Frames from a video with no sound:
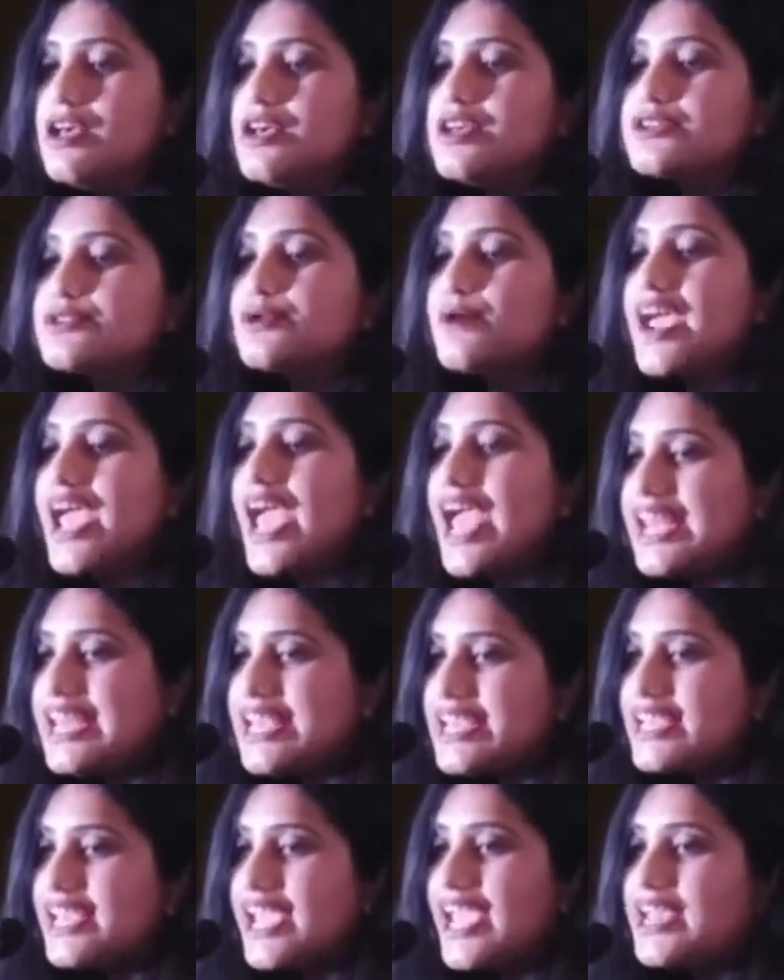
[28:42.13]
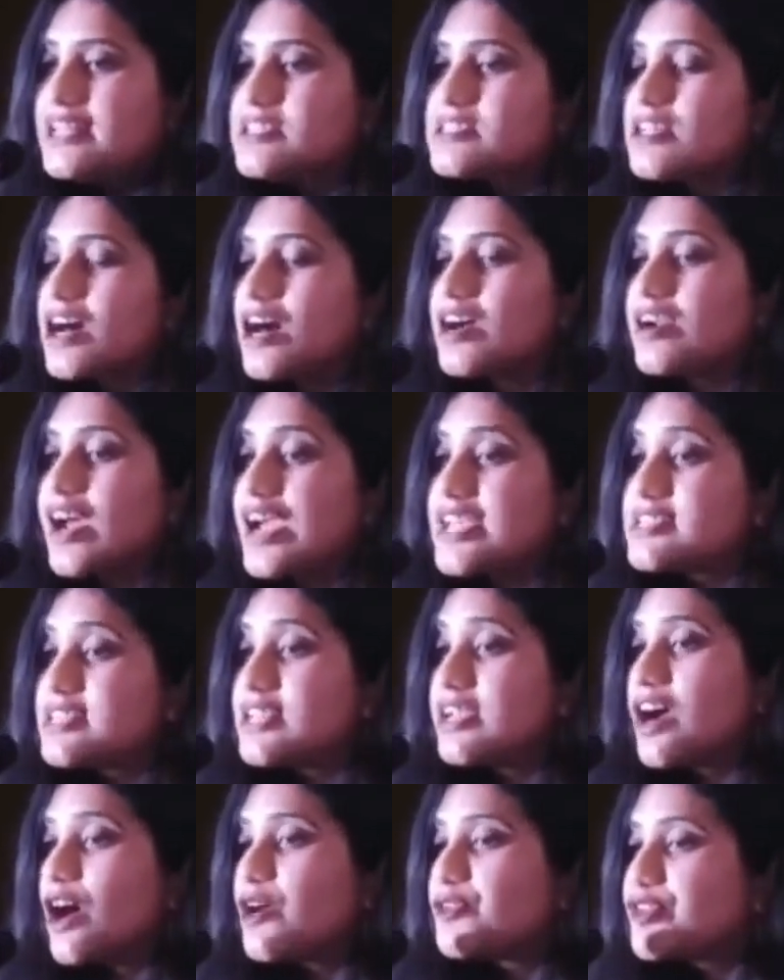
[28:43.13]
So any gains
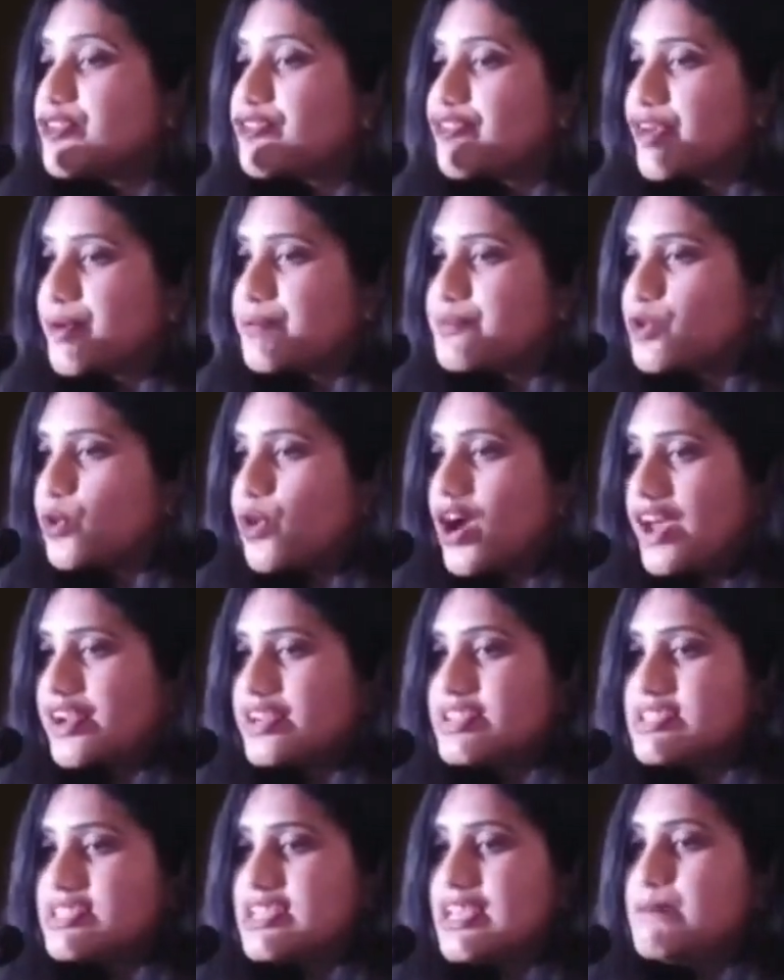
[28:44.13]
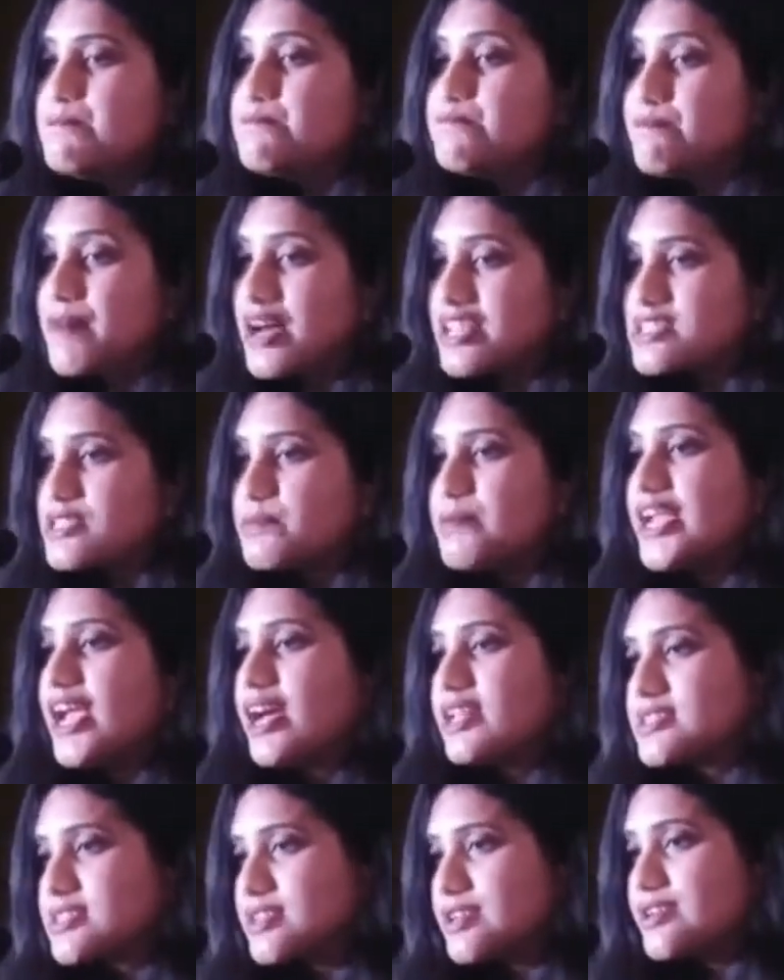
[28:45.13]
arising out of cryptocurrency must be
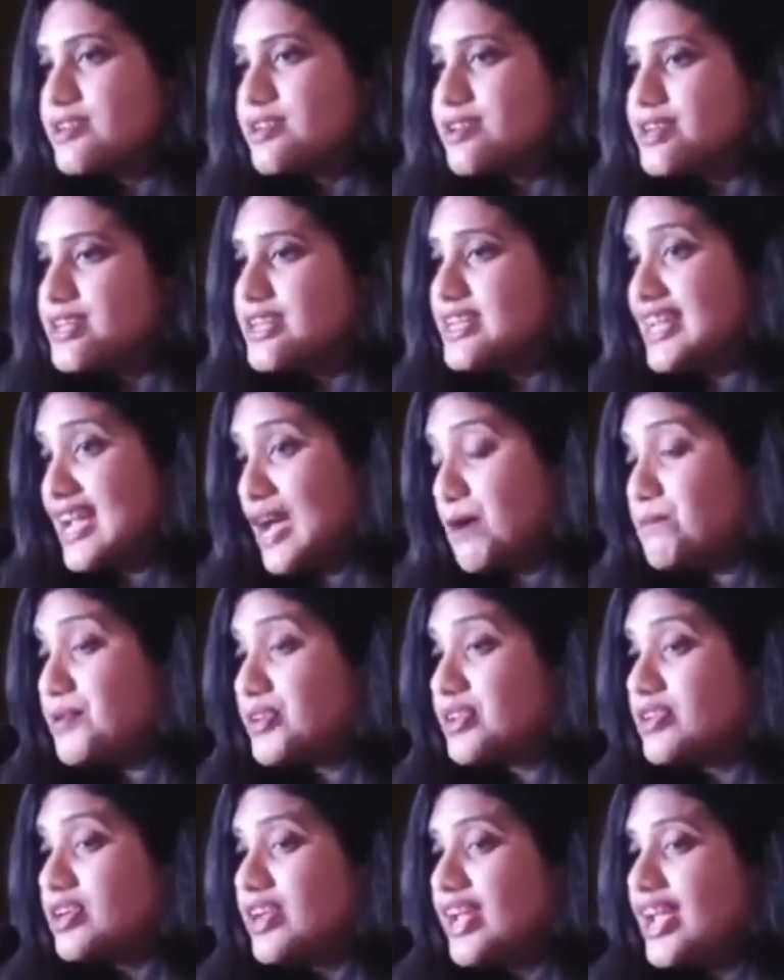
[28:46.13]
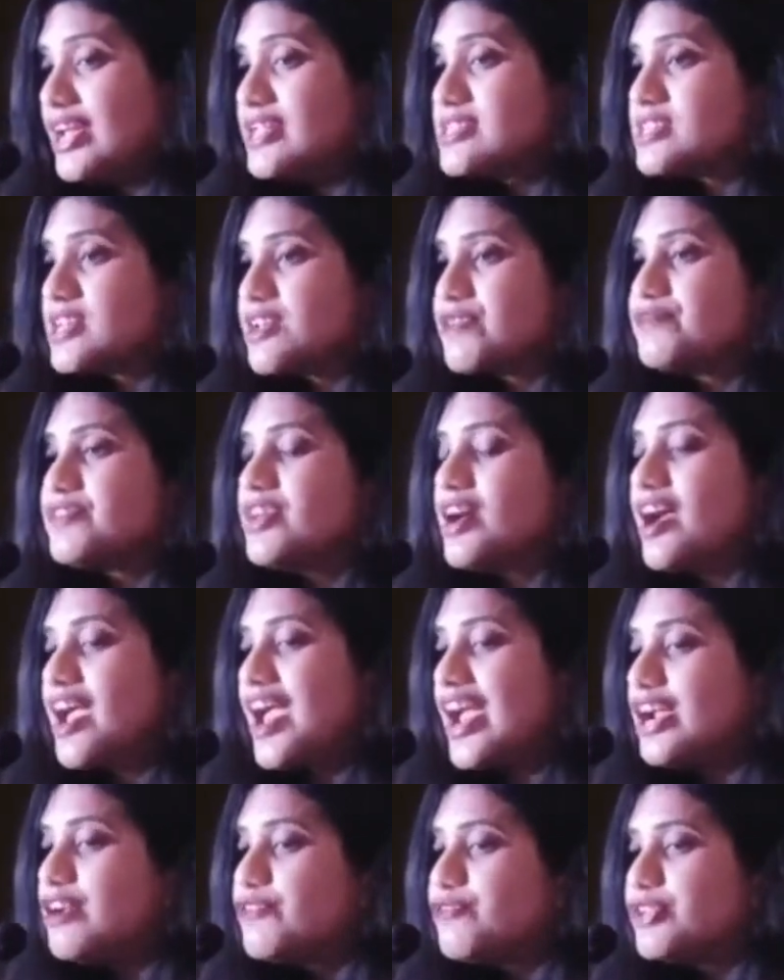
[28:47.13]
considered capital gains if they are
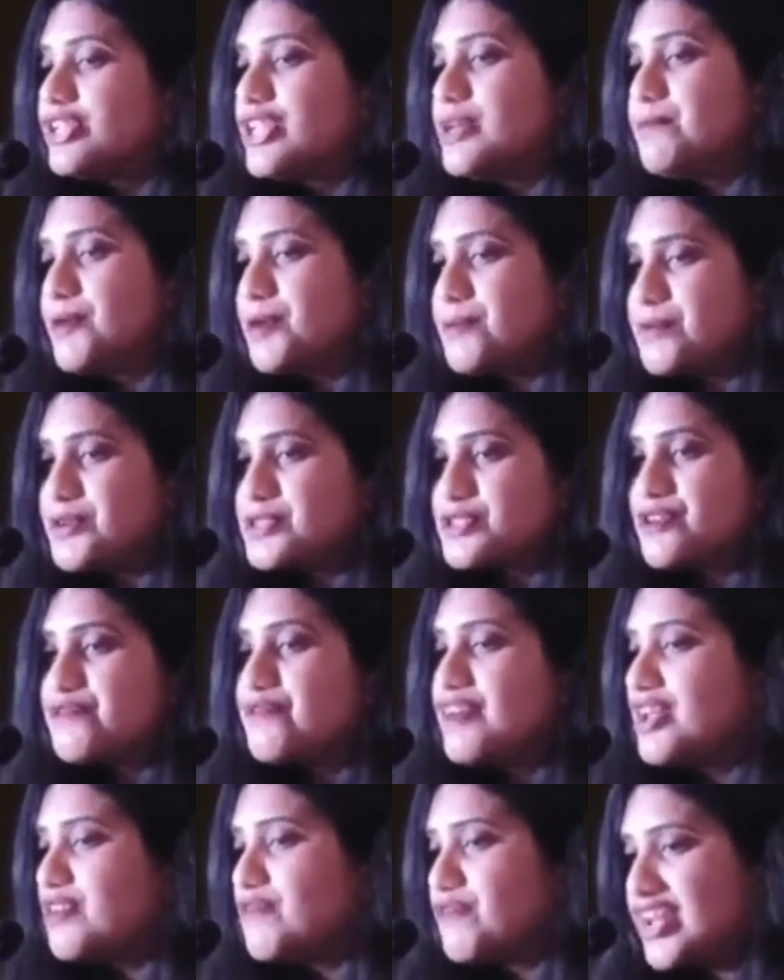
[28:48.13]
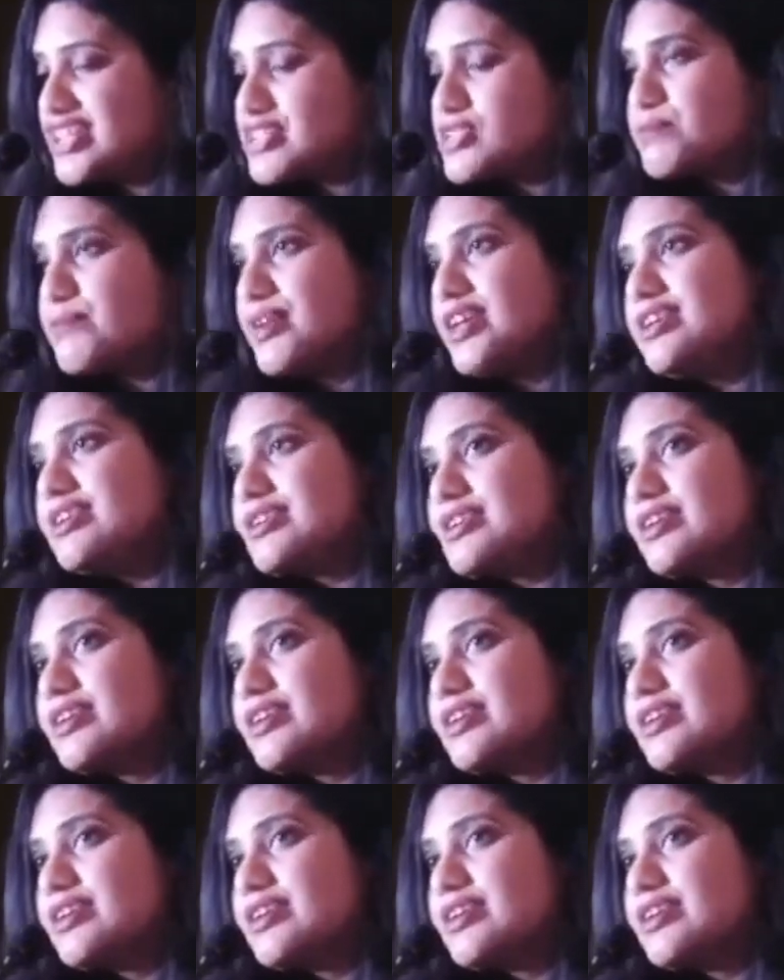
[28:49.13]
held for the purpose of investment.